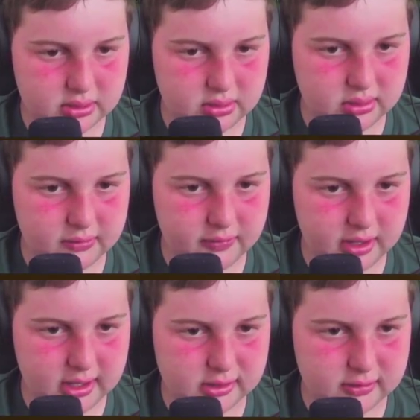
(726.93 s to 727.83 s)
in your
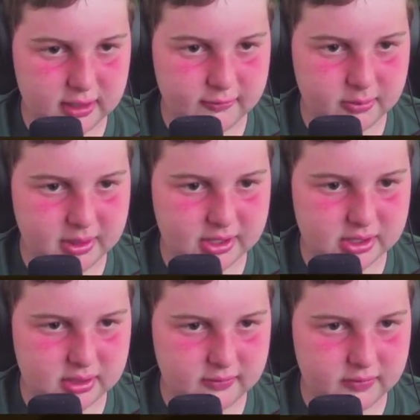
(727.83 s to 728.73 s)

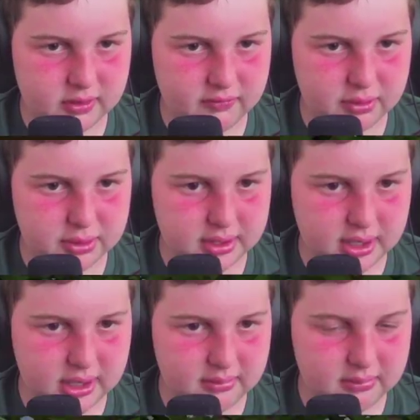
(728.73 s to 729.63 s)
information for the first
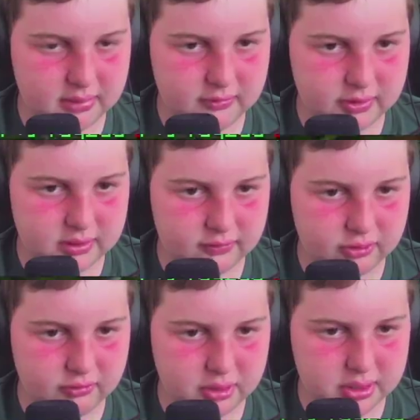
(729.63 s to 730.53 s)
time. If your
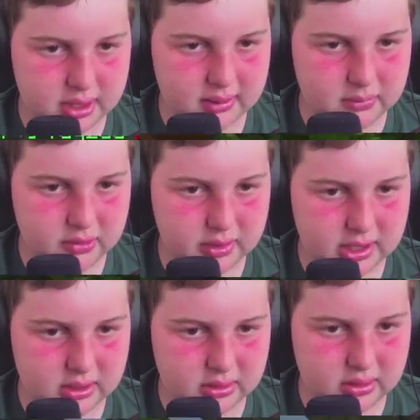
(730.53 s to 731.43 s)
first time doing
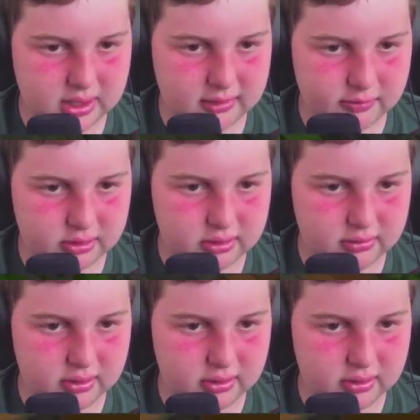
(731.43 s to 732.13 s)
it, you can enter in your